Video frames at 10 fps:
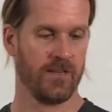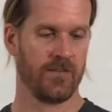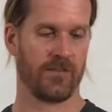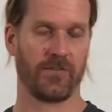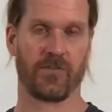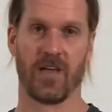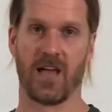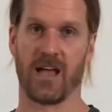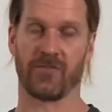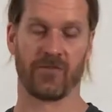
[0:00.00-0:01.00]
This is the
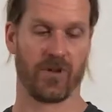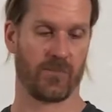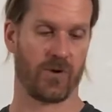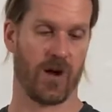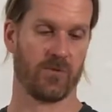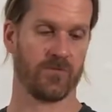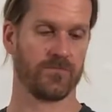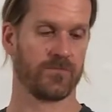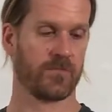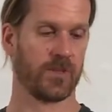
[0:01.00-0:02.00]
astronaut problem.
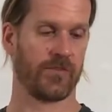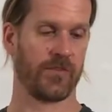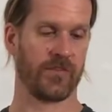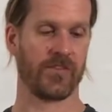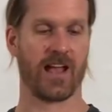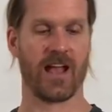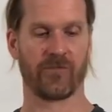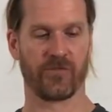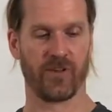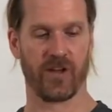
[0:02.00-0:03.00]
It says an
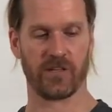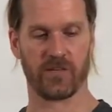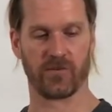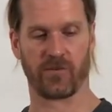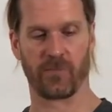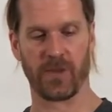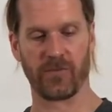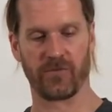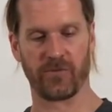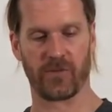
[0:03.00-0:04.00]
astronaut in her
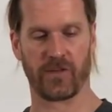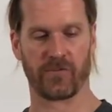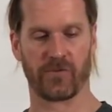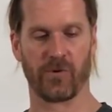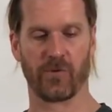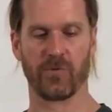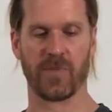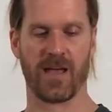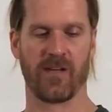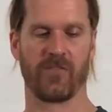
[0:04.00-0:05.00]
spacesuit has a total
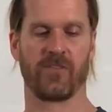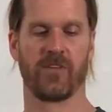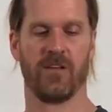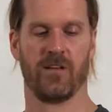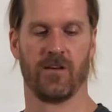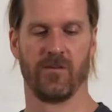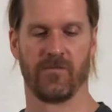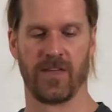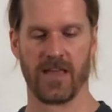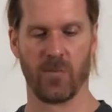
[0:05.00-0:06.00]
mass of
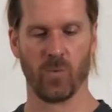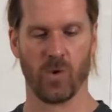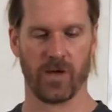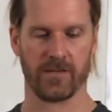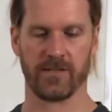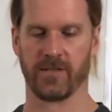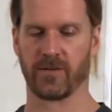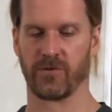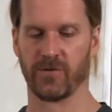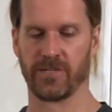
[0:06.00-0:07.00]
m1,
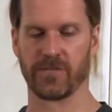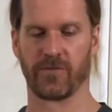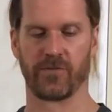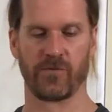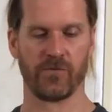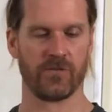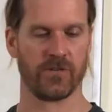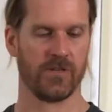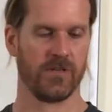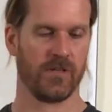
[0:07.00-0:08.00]
including the suit
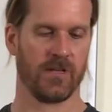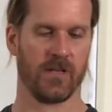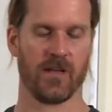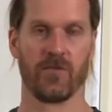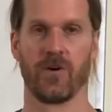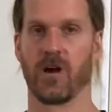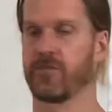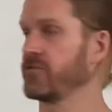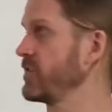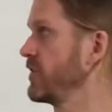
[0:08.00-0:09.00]
and
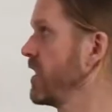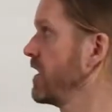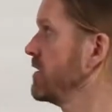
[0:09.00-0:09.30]
oxygen tank.